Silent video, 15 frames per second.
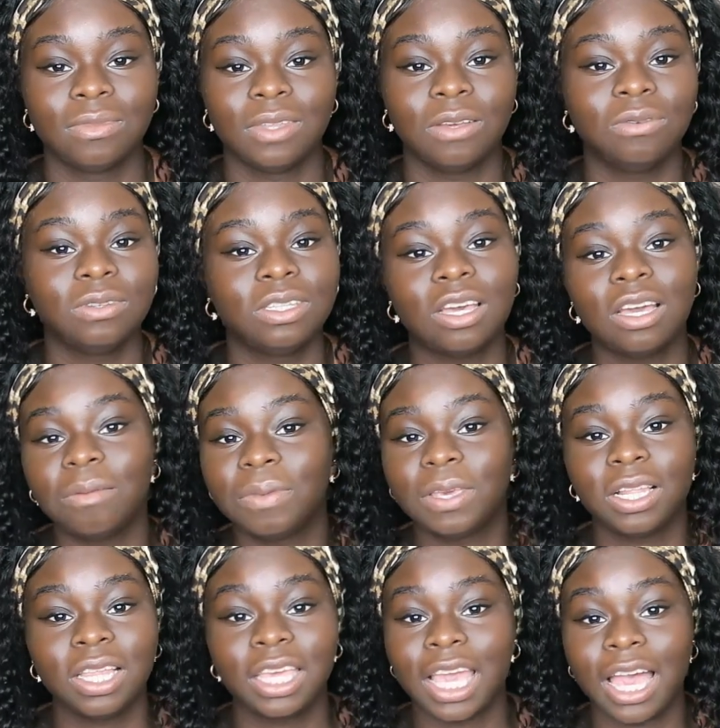It was not
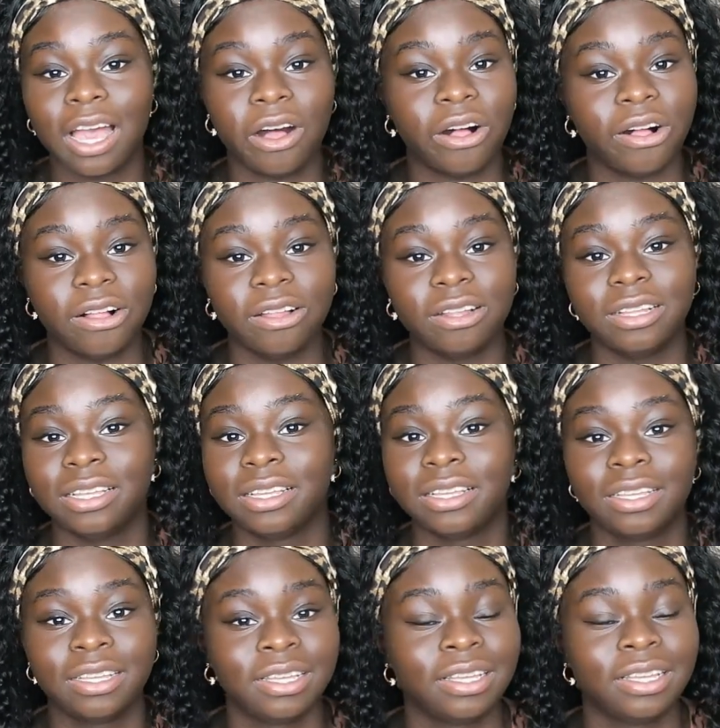appealing at all.
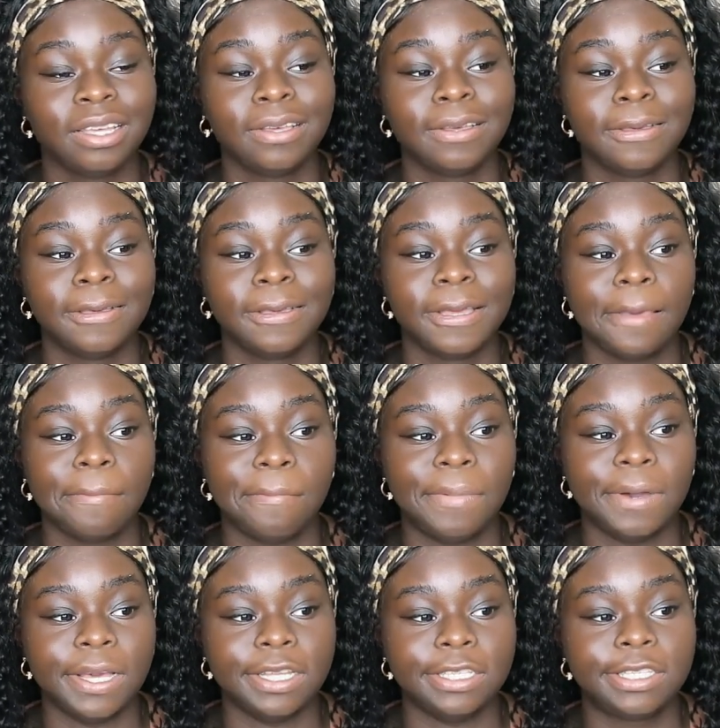
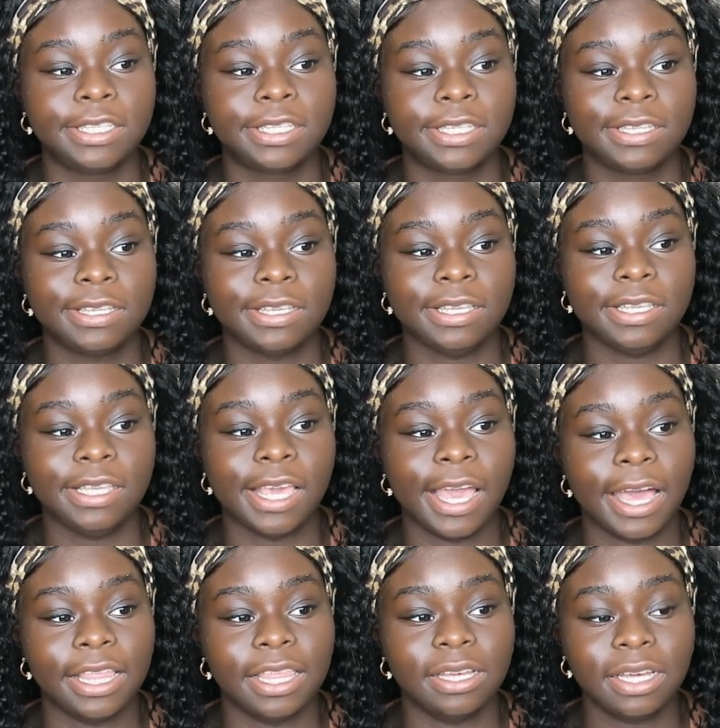But
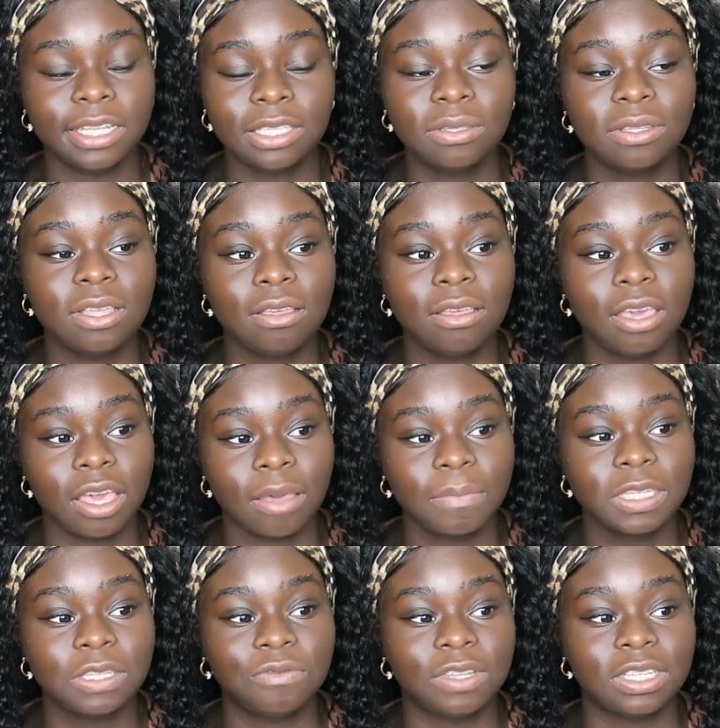yeah, that's the
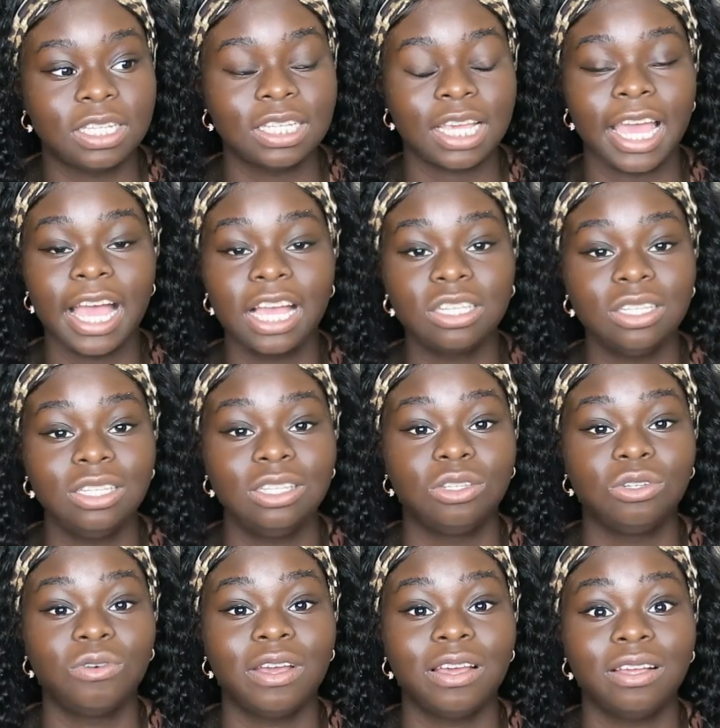campus visits. I'm
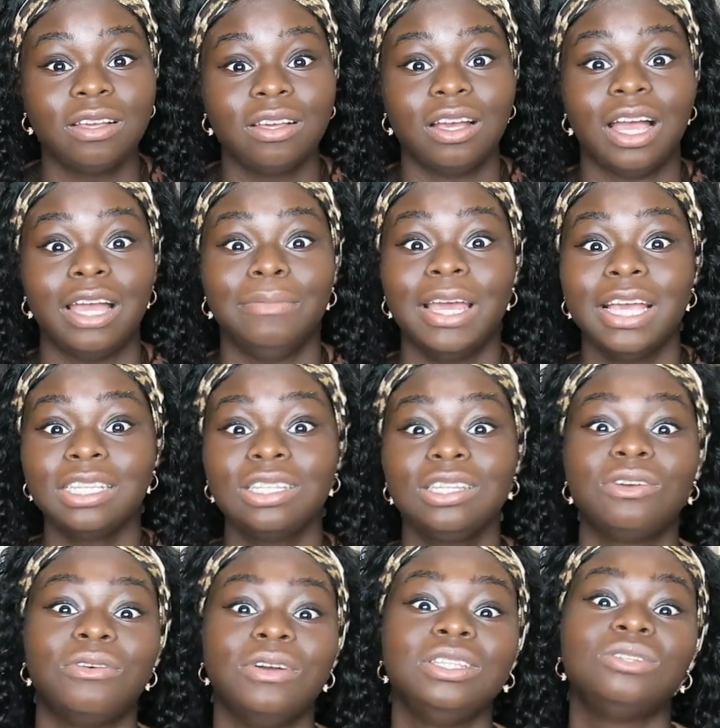actually
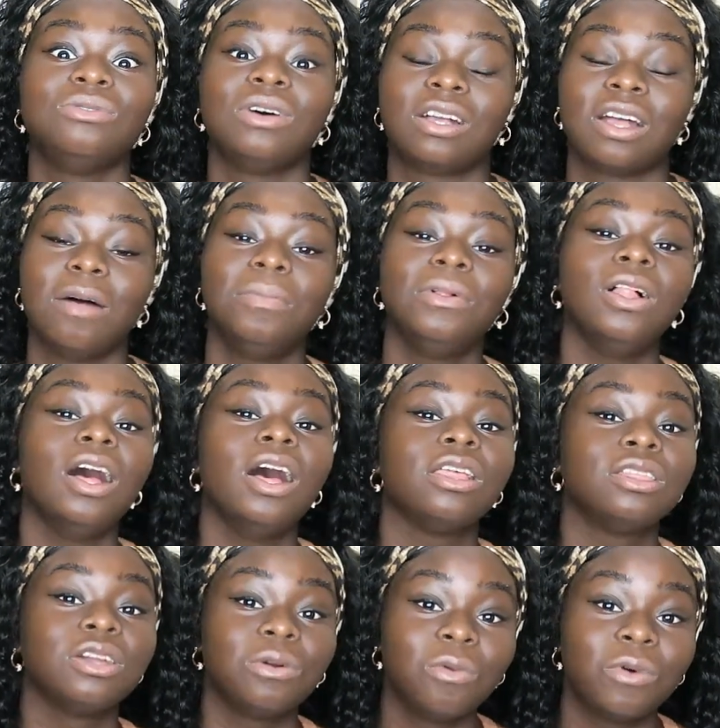going to a couple
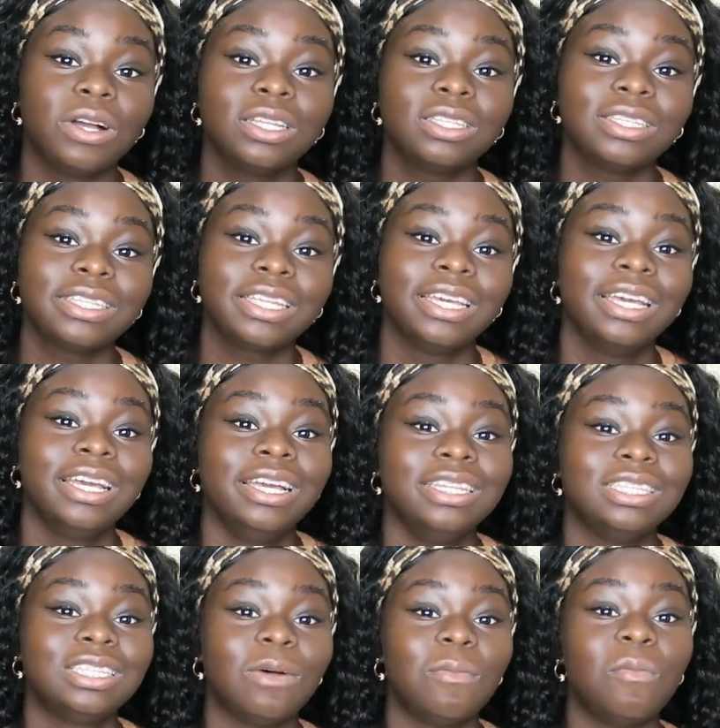other ones,
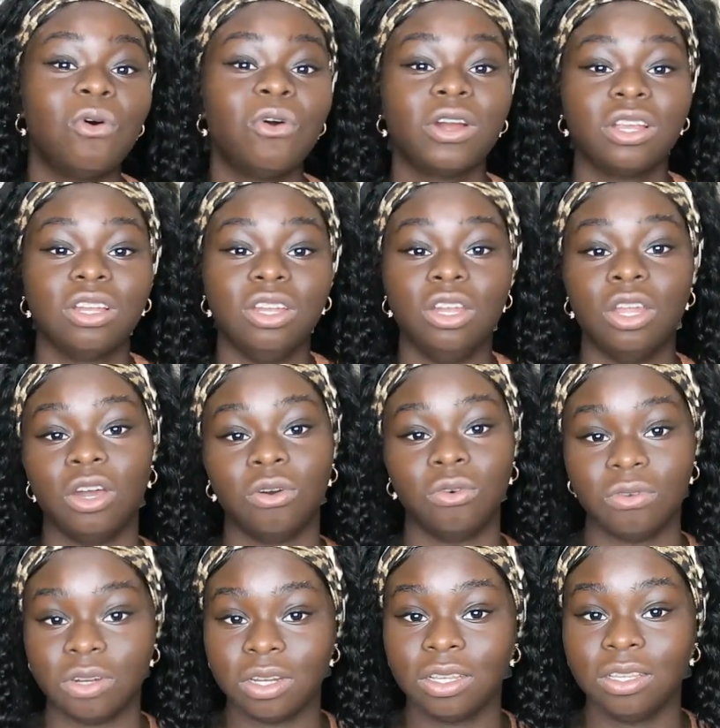some more
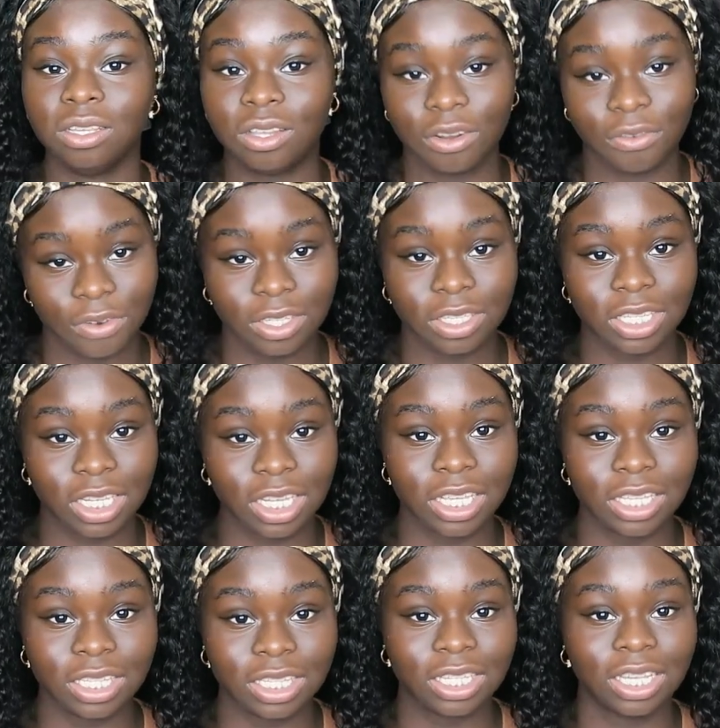known
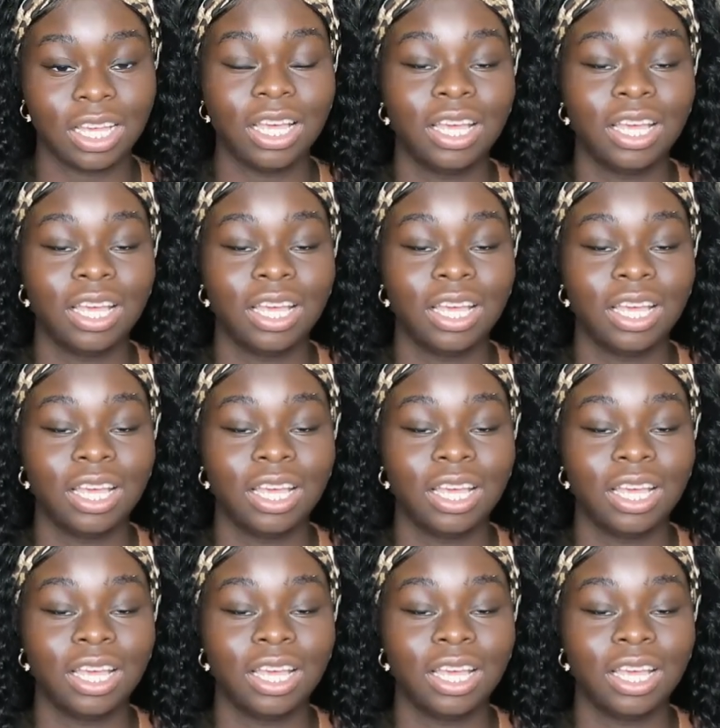universities.